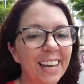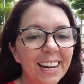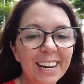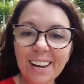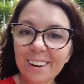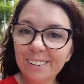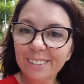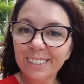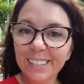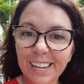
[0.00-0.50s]
get
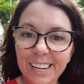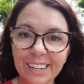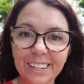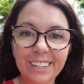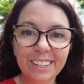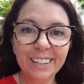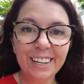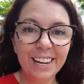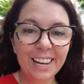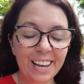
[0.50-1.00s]
out
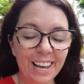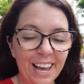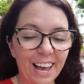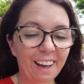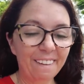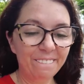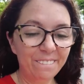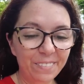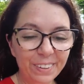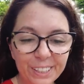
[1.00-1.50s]
there
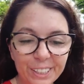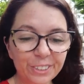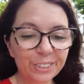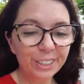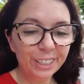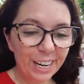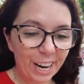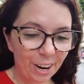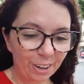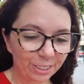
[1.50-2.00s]
and figure
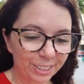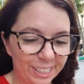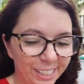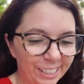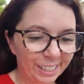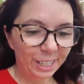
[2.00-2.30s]
it out.